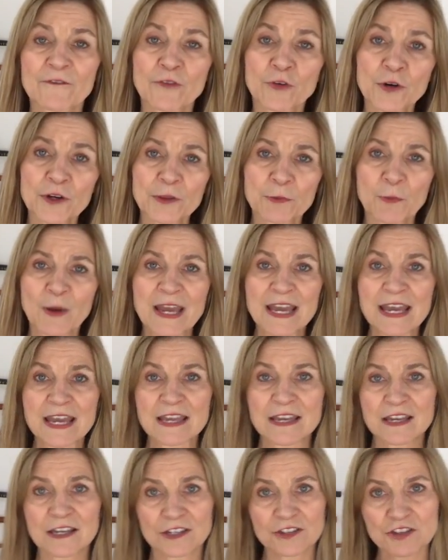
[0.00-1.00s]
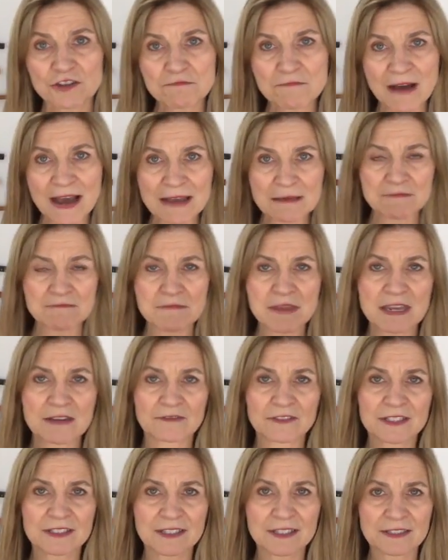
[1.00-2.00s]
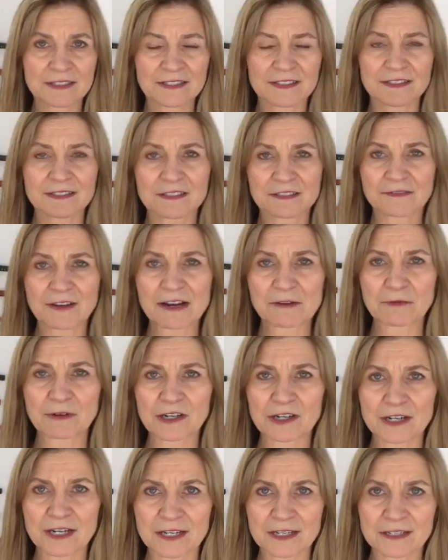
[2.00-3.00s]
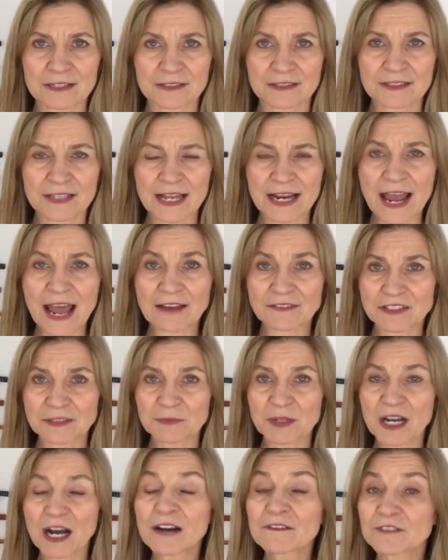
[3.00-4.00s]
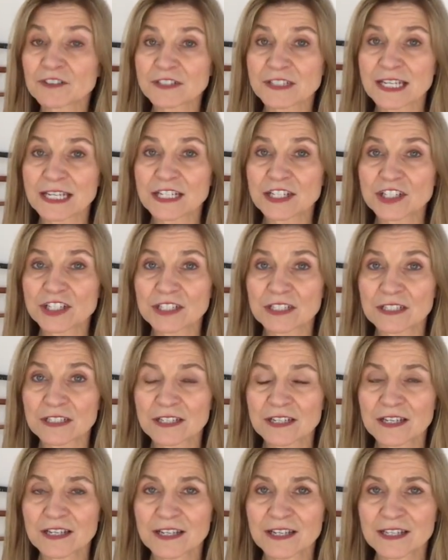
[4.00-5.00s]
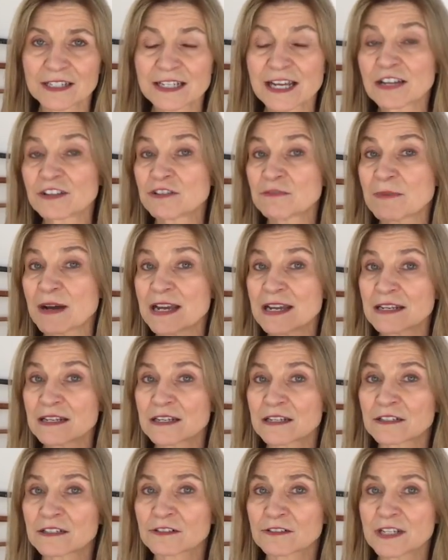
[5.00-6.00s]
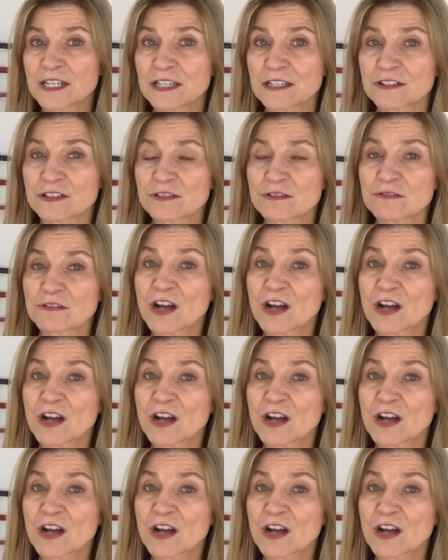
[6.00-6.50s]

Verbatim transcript: Fourth way, you might meet resistance right where it is and have some conversation. Now, you might agree to